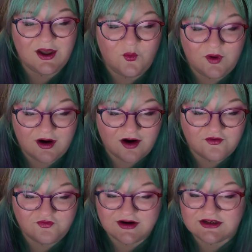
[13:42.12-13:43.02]
where our
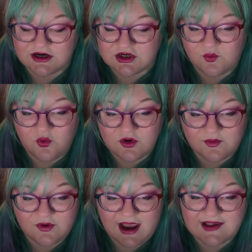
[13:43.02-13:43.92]
friend Dr.
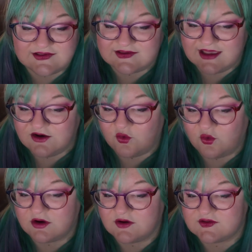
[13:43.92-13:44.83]
Mortimer has his
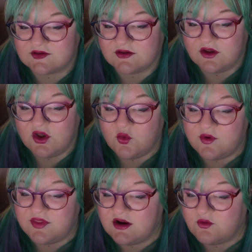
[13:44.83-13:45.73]
headquarters.
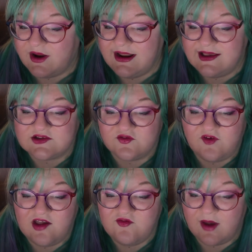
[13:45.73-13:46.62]
Within a radius of
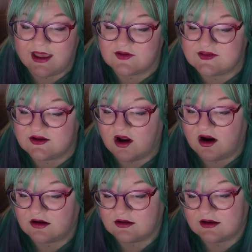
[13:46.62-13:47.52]
5 miles there
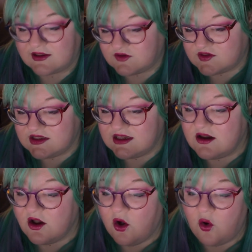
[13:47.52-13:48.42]
are, as you see,
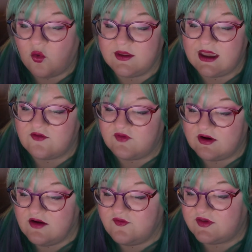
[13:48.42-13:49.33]
only a
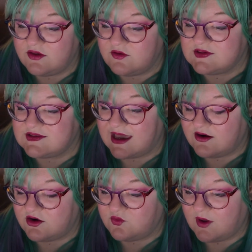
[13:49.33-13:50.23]
very few
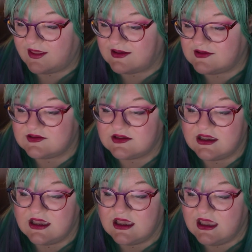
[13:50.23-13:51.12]
scattered dwellings.
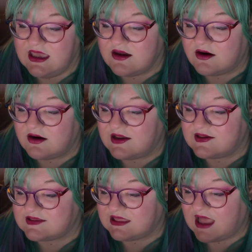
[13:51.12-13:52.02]
Here
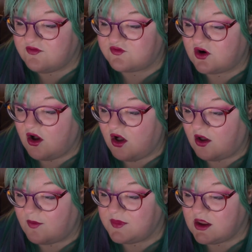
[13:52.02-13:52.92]
is Laughter
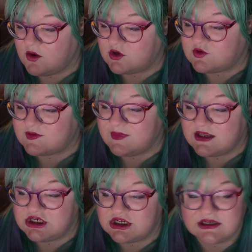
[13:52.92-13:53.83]
Hall, which was
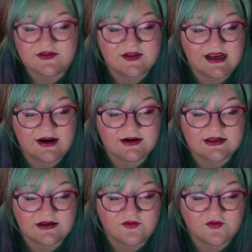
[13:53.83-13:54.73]
mentioned in the
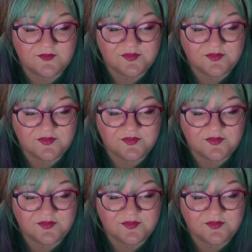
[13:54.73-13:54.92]
narrative.